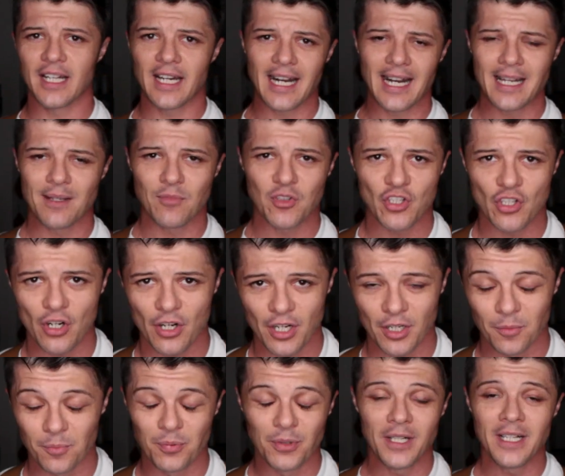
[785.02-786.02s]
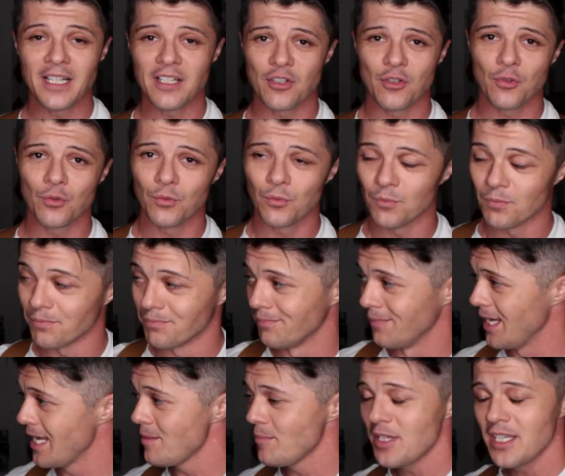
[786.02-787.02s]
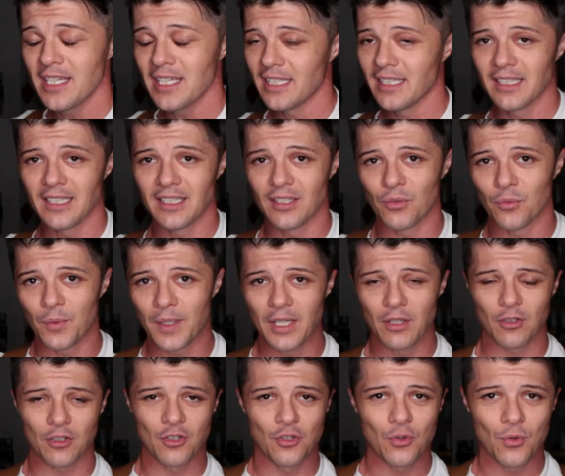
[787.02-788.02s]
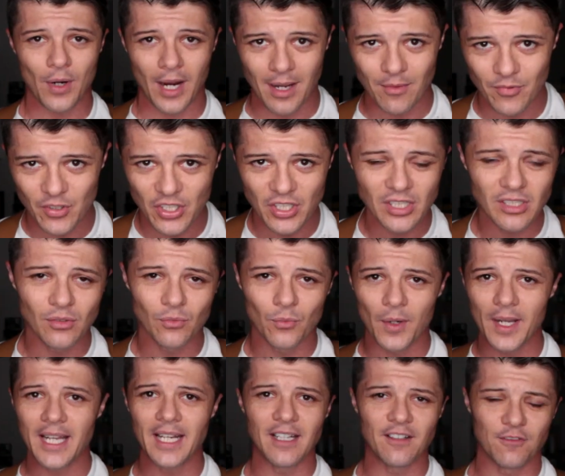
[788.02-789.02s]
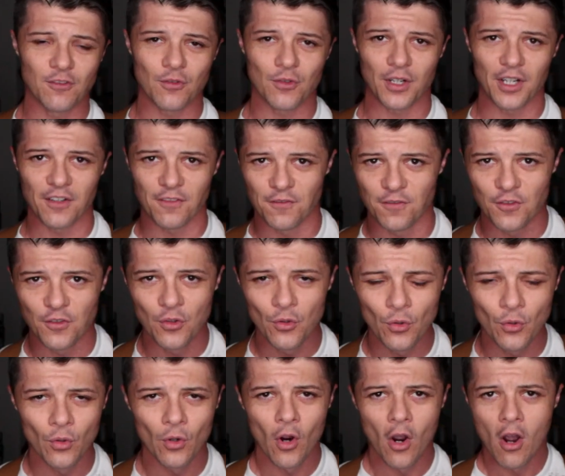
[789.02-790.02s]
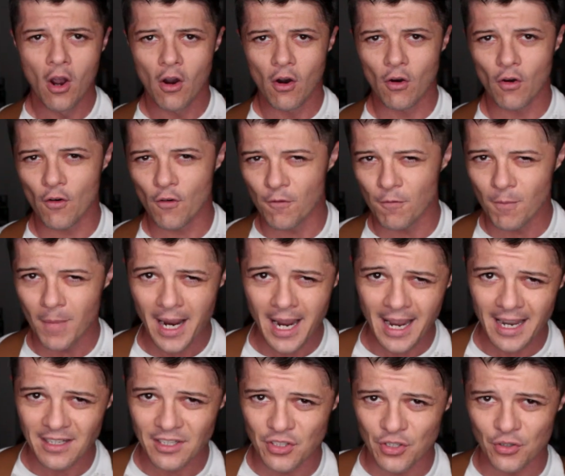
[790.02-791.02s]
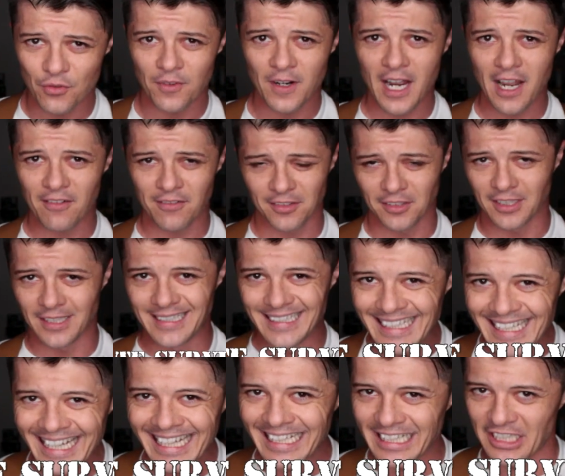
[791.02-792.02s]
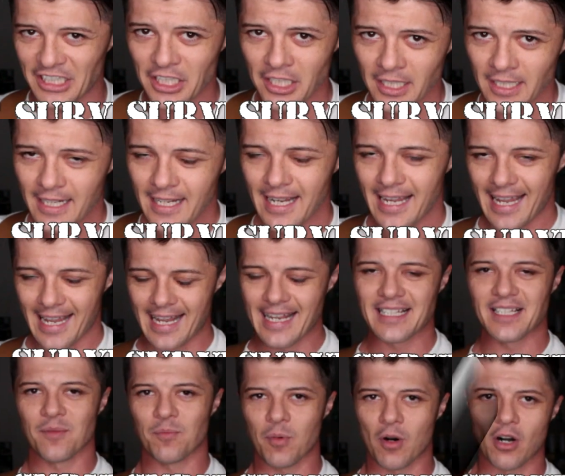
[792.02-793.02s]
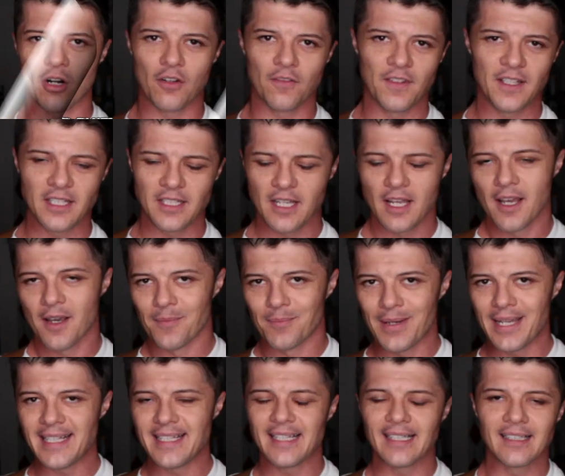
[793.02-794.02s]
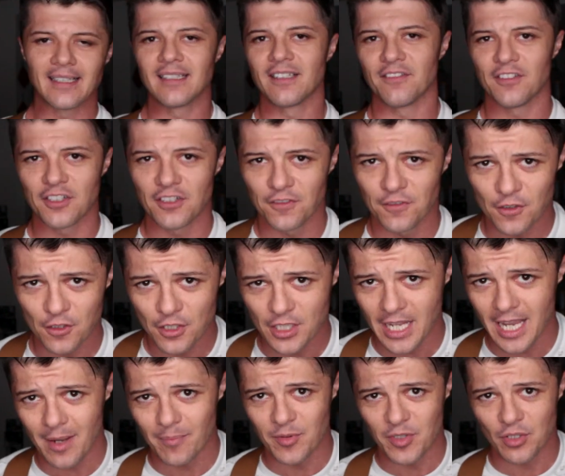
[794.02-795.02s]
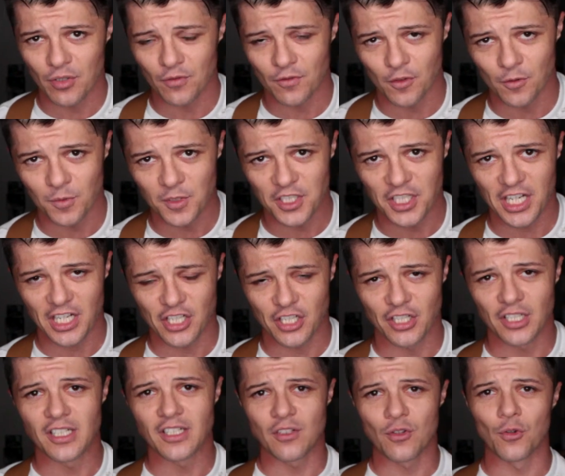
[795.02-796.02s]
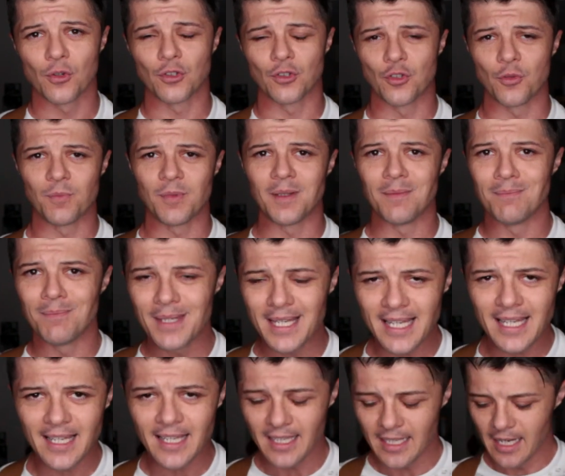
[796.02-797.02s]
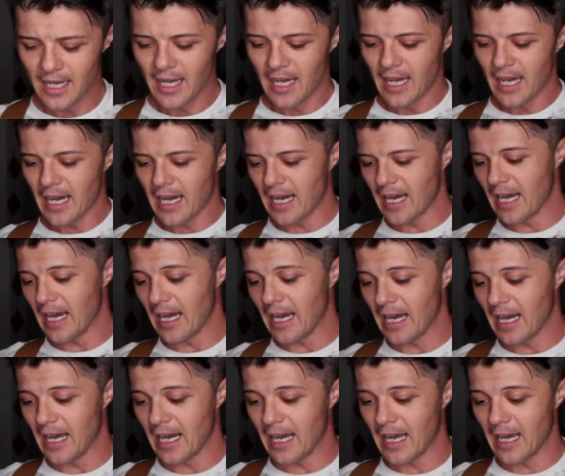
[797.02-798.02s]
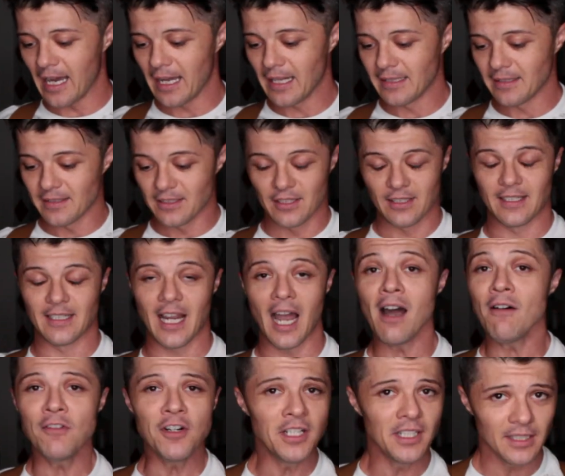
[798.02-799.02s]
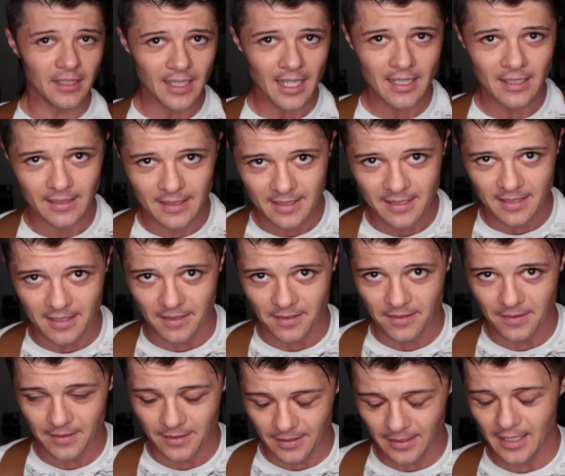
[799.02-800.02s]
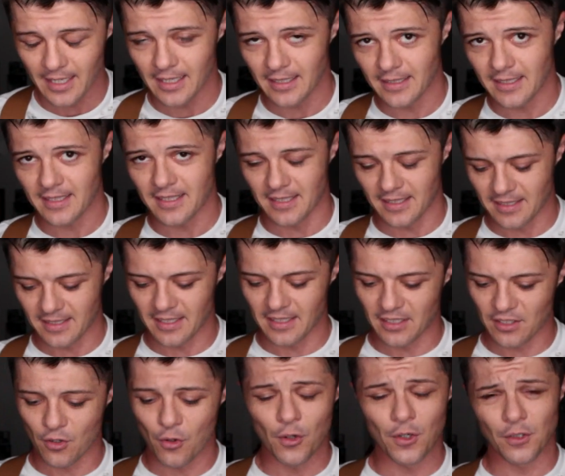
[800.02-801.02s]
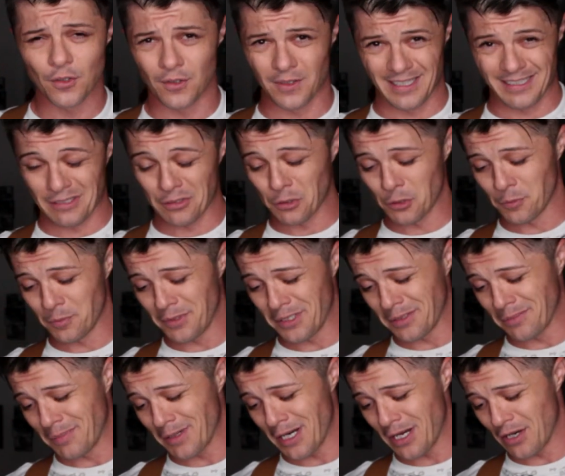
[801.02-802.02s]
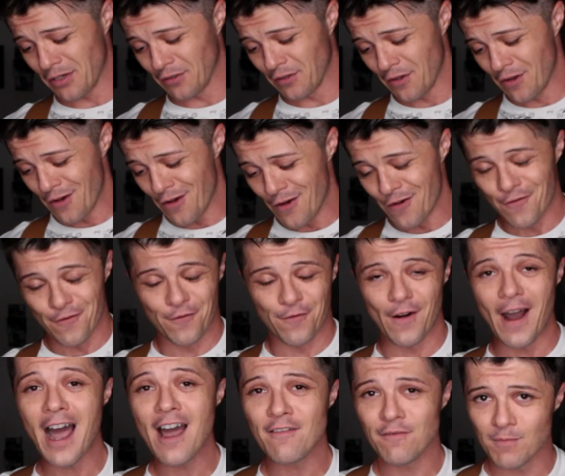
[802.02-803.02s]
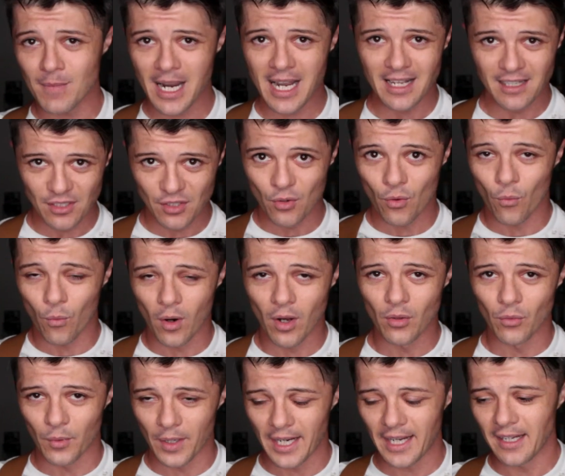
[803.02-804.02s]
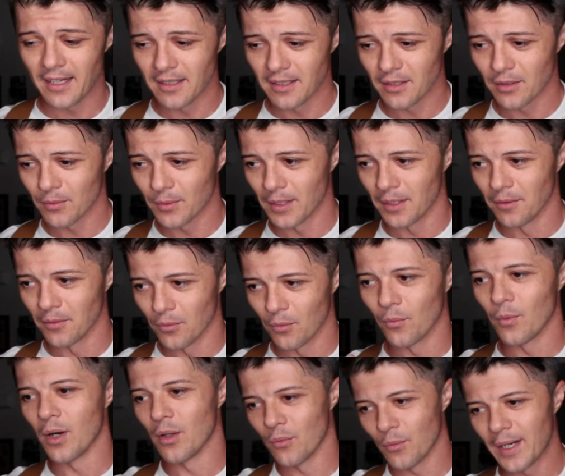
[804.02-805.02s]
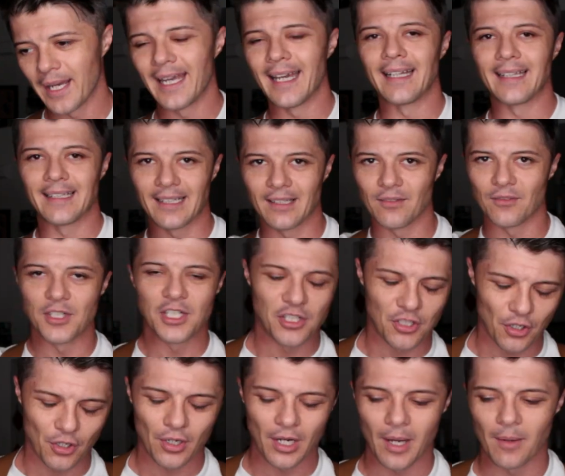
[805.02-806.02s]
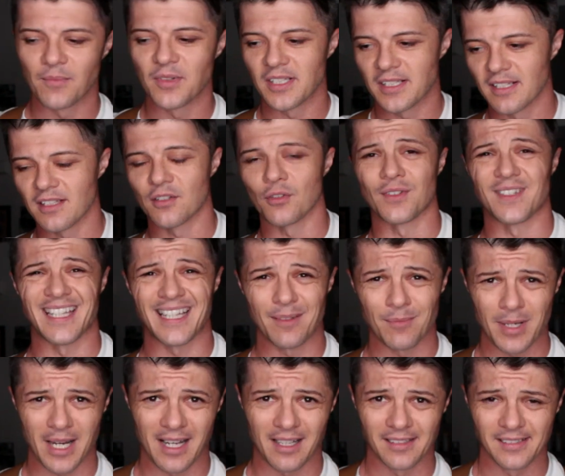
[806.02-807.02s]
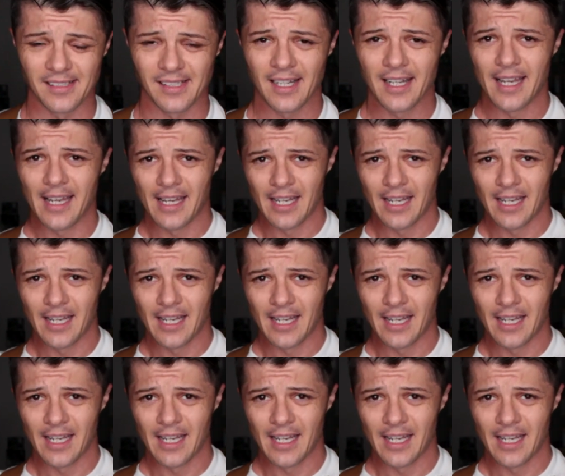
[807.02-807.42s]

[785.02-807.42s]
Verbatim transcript: that I am starting pretty soon, maybe in, in a week or two. I'm still waiting for a few of my survival gear as a part of this. Basically, the very first episode from the section is going to be me uh, covering a lot of distance, a lot of distance. is going, is going to be about five miles one way, well, one way and then return, obviously, so 10 miles.